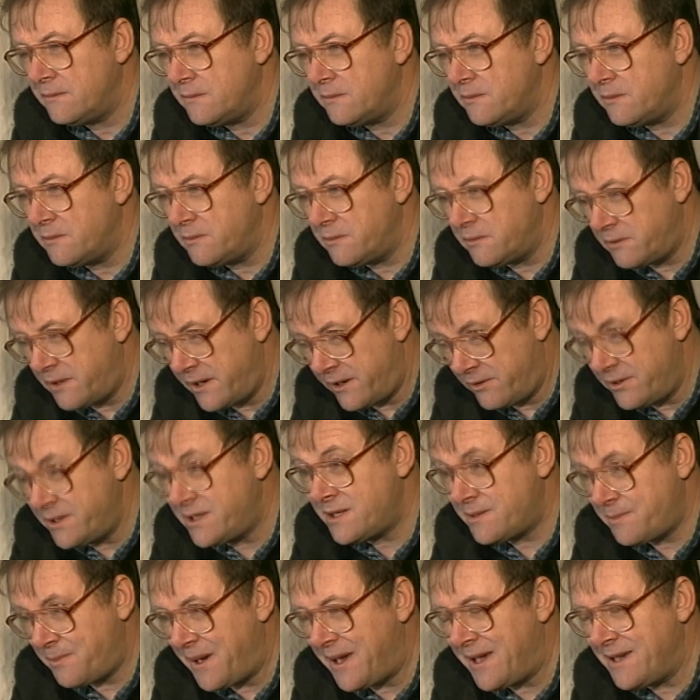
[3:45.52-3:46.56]
There is
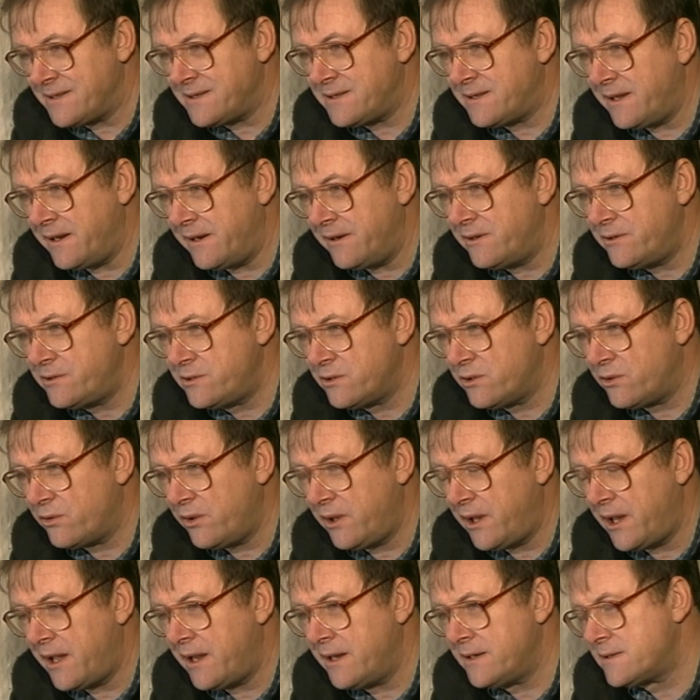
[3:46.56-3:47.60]
space there to
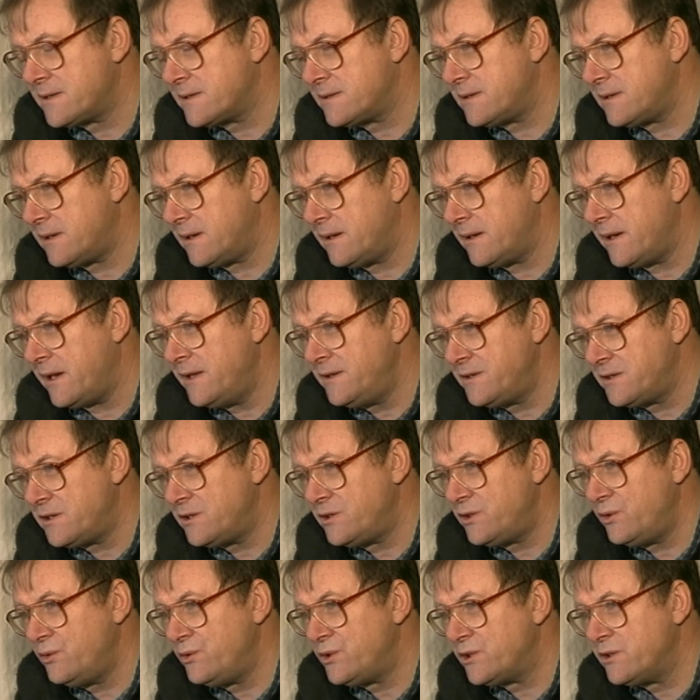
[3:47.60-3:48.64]
create
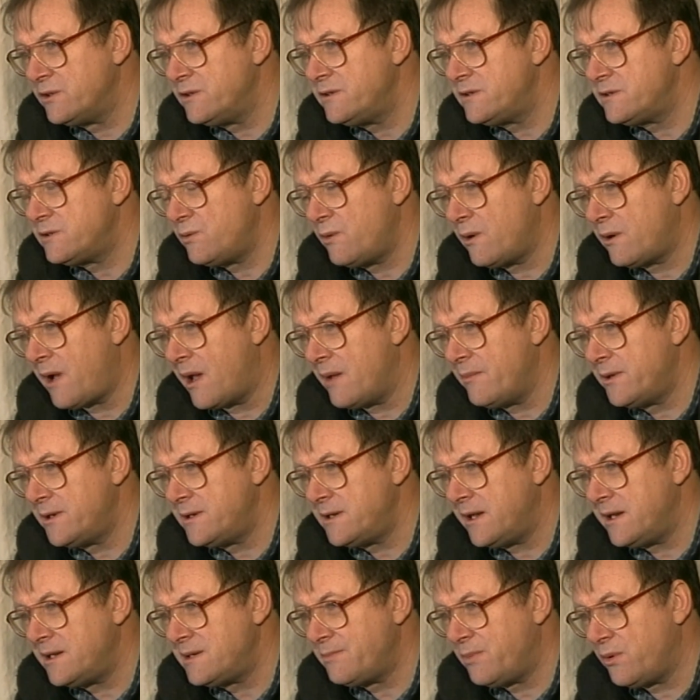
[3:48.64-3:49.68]
institutions to
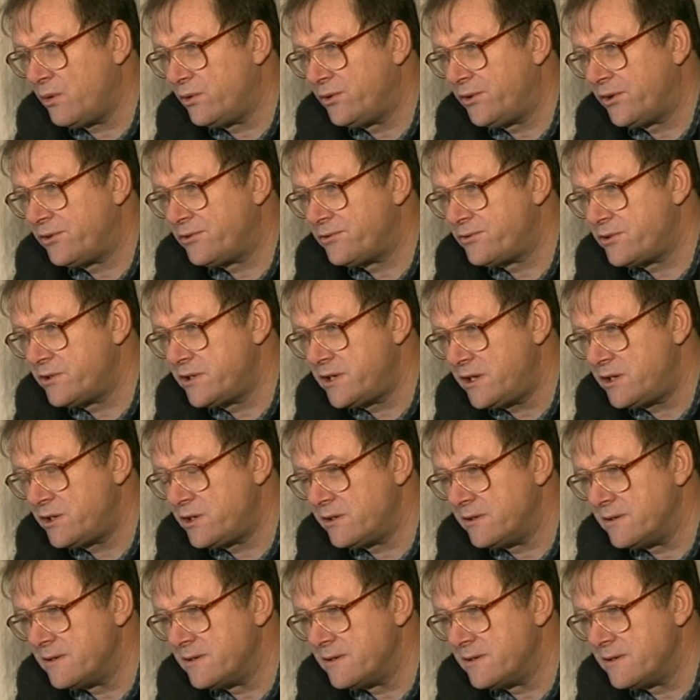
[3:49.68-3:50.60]
accommodate both traditions.